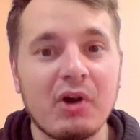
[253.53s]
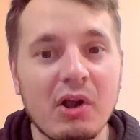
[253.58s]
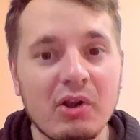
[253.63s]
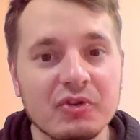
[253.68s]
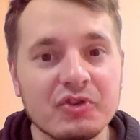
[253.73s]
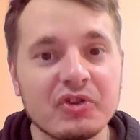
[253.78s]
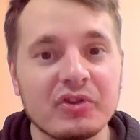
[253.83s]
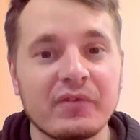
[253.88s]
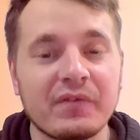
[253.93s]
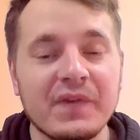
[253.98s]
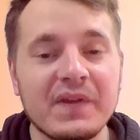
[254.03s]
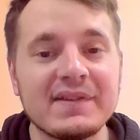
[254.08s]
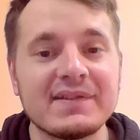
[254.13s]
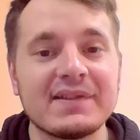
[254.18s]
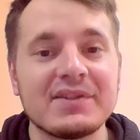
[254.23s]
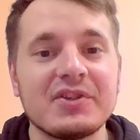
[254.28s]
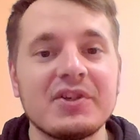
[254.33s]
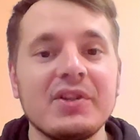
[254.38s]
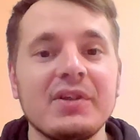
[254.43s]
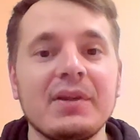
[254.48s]
cultural
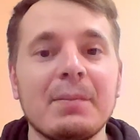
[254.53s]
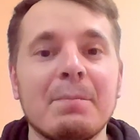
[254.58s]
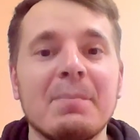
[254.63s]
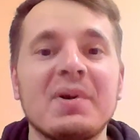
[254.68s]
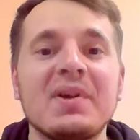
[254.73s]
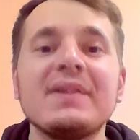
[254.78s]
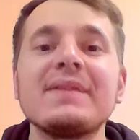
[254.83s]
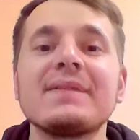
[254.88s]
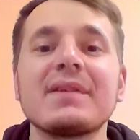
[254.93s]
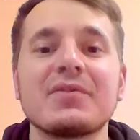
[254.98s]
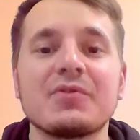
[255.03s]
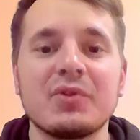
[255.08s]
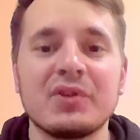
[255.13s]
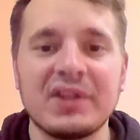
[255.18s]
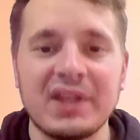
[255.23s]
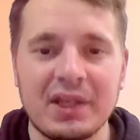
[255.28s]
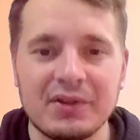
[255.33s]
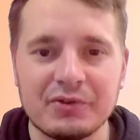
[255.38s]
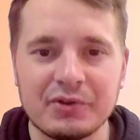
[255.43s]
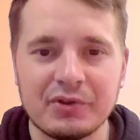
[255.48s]
things that really brings us
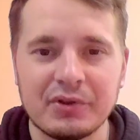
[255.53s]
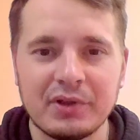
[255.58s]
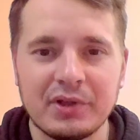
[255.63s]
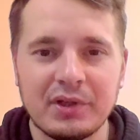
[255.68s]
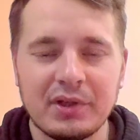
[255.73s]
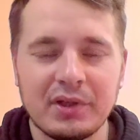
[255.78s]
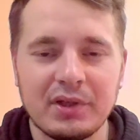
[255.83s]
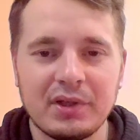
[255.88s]
together.